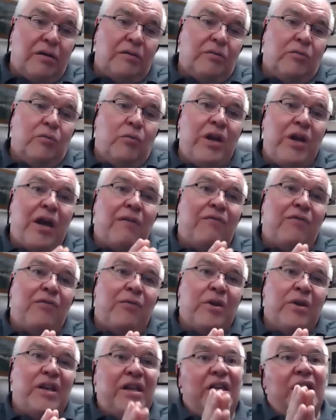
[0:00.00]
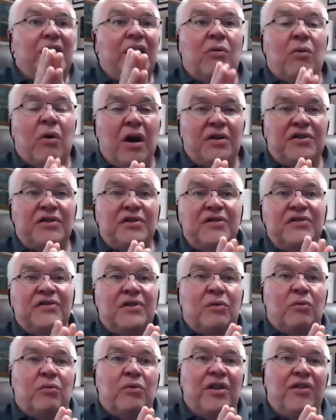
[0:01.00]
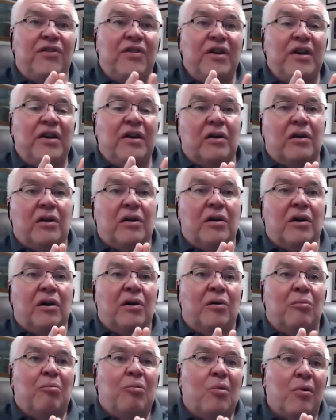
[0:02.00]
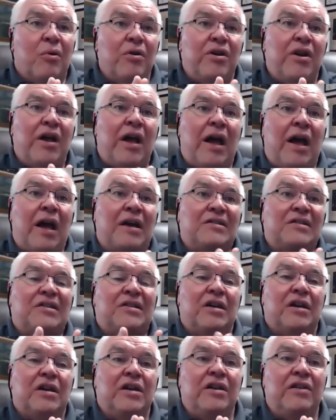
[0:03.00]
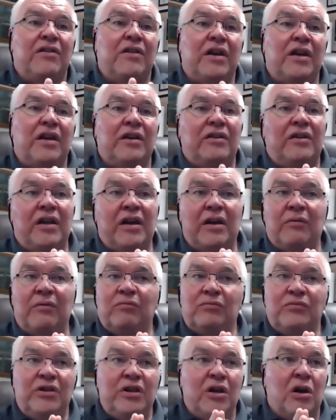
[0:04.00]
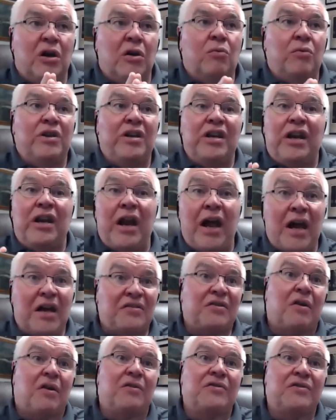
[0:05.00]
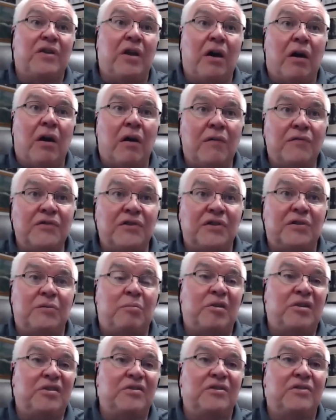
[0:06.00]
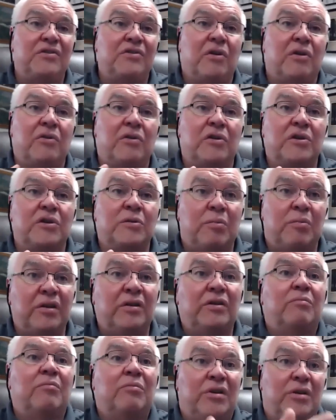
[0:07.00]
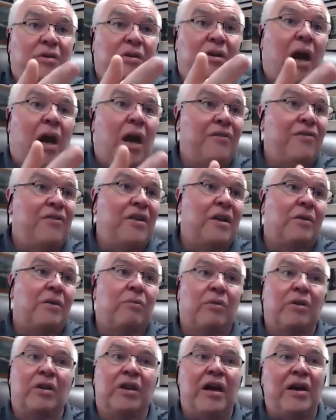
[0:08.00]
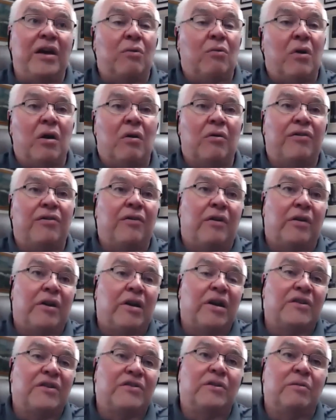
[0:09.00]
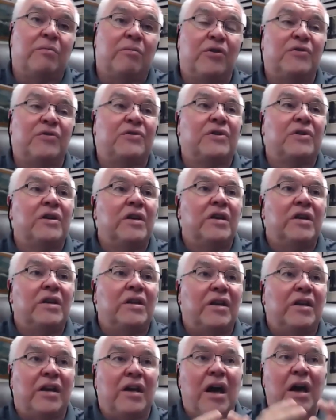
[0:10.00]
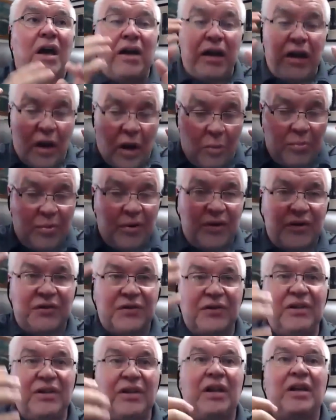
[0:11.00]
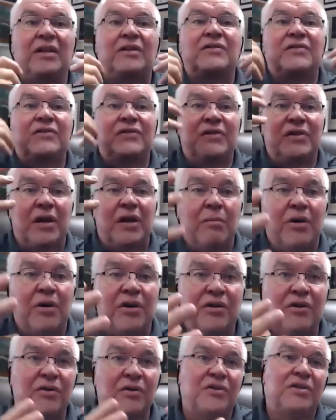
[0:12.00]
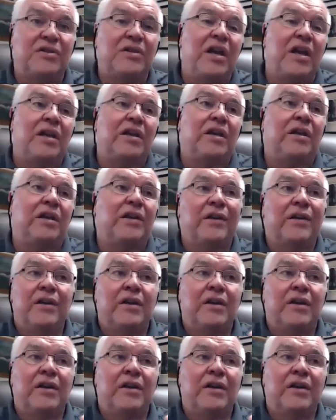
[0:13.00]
We have three key questions that we think are important to ask, Sonny, that we need to ask ourselves as business owners, but I think relate well with our customers to kind of help us get some understanding.